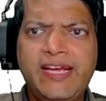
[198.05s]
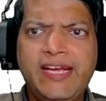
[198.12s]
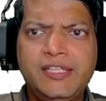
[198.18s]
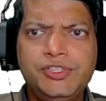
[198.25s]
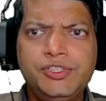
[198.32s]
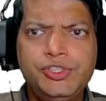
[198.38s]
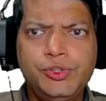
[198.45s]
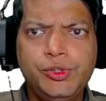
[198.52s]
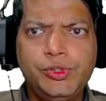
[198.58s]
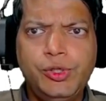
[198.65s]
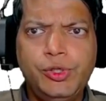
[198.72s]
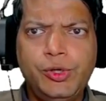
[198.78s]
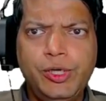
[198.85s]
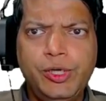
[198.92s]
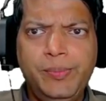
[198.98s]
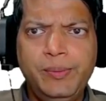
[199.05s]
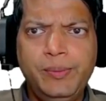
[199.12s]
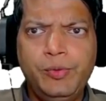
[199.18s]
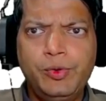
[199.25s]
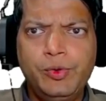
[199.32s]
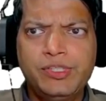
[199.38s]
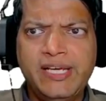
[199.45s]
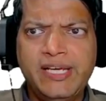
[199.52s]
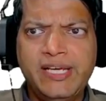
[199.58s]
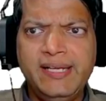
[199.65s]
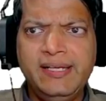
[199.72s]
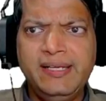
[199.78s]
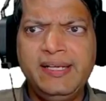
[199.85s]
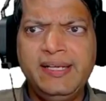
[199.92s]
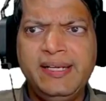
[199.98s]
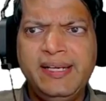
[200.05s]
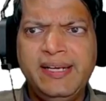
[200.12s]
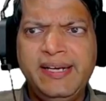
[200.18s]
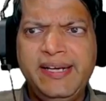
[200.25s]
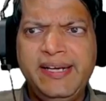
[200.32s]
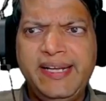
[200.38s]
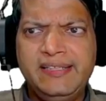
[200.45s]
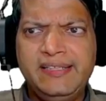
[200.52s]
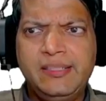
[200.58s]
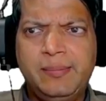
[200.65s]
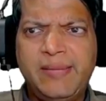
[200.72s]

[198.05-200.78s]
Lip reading: n should not be more than 10.